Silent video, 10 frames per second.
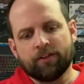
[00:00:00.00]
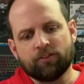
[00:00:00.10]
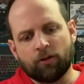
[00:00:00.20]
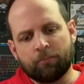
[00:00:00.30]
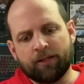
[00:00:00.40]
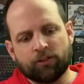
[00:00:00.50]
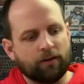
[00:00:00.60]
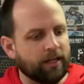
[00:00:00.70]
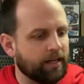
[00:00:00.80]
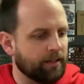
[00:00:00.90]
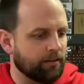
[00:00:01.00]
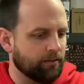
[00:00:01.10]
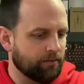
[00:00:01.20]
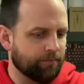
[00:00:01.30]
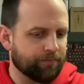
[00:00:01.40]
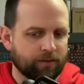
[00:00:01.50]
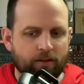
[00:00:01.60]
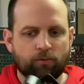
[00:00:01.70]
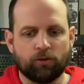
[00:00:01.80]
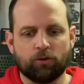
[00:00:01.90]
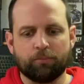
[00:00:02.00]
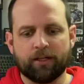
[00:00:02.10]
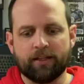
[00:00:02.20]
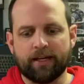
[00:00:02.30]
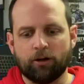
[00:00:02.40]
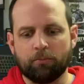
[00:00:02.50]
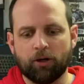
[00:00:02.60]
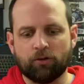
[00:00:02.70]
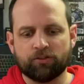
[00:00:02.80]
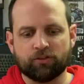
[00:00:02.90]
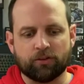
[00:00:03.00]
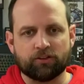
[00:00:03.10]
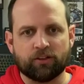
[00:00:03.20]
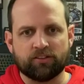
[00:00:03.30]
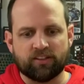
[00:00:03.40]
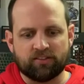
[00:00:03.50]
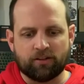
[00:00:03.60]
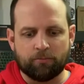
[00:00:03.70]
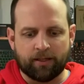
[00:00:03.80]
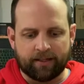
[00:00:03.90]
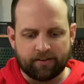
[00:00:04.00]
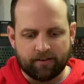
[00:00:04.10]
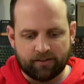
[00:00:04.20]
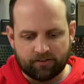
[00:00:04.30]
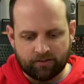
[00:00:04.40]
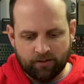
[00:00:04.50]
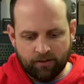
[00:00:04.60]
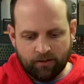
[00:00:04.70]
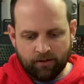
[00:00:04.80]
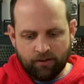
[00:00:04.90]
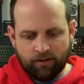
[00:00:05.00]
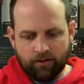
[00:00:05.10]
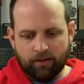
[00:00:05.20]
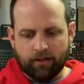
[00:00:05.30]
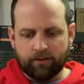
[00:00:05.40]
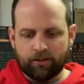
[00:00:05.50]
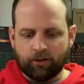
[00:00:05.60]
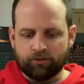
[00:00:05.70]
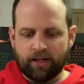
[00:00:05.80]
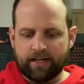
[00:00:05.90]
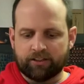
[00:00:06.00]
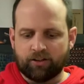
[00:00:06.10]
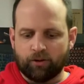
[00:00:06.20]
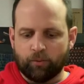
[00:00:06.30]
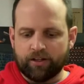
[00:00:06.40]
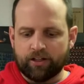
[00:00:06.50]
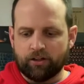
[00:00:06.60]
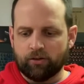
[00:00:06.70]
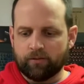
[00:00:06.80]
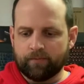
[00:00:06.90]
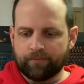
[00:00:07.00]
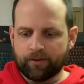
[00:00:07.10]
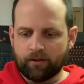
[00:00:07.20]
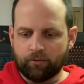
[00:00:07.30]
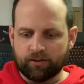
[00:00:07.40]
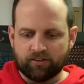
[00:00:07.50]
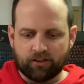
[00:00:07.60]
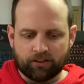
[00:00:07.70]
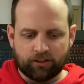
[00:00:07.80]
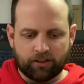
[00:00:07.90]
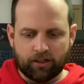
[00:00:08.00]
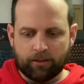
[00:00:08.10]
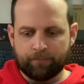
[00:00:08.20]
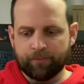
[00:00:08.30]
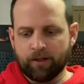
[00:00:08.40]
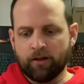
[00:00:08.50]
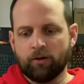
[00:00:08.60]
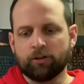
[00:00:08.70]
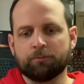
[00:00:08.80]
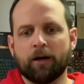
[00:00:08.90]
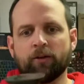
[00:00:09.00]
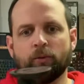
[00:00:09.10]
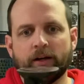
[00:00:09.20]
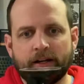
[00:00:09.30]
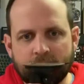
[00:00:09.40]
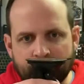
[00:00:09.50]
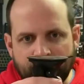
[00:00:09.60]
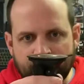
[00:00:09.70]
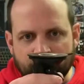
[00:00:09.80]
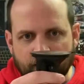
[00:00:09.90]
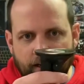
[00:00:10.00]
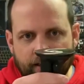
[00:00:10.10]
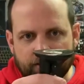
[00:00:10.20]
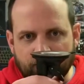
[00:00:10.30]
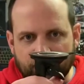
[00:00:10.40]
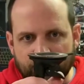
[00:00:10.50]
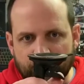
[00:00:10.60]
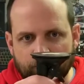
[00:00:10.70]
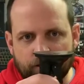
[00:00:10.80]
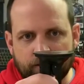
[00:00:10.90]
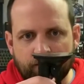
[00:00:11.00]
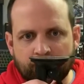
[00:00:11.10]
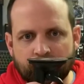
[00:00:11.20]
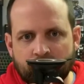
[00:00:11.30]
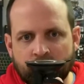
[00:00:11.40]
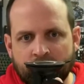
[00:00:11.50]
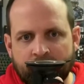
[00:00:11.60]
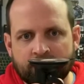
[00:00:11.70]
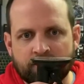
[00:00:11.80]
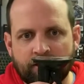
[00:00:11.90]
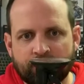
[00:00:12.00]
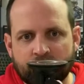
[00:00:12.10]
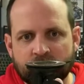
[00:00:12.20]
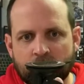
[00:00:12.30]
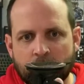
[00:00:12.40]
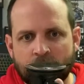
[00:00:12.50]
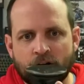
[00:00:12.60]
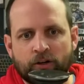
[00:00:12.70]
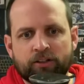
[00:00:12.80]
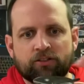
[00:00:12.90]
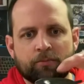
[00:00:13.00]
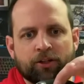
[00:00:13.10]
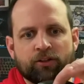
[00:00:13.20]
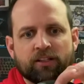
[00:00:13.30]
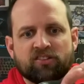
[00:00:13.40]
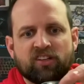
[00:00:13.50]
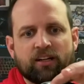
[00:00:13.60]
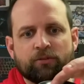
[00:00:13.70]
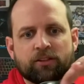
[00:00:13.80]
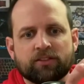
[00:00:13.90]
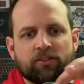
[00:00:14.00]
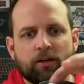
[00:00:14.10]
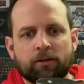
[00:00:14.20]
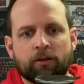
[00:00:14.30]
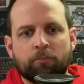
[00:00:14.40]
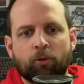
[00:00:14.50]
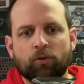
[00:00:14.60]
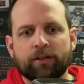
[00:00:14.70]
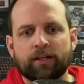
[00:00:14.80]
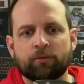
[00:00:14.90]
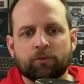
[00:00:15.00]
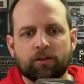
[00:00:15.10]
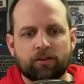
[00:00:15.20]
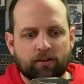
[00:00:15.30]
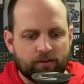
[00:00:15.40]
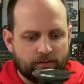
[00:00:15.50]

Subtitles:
This little piece right here will be the elbow, so it's going to sit something like this. It'll attach to the window with the suction cup, which, by the way, has a lot of suction to it. That is definitely something I've noticed. I mean, you can see it really pulling in with